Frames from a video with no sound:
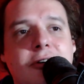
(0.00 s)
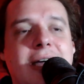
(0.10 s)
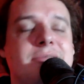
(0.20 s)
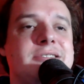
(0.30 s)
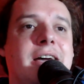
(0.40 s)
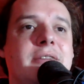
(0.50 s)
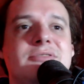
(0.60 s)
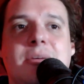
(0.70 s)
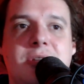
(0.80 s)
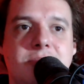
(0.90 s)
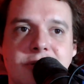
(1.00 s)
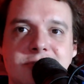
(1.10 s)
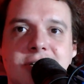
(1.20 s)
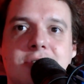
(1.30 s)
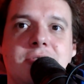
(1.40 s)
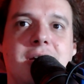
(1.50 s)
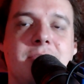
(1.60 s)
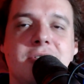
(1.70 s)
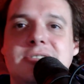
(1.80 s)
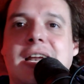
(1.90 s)
outside of some of the musical
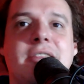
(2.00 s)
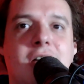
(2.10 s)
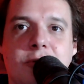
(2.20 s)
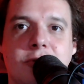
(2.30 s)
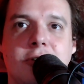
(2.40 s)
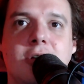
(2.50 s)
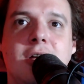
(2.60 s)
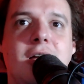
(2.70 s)
numbers that I thought were,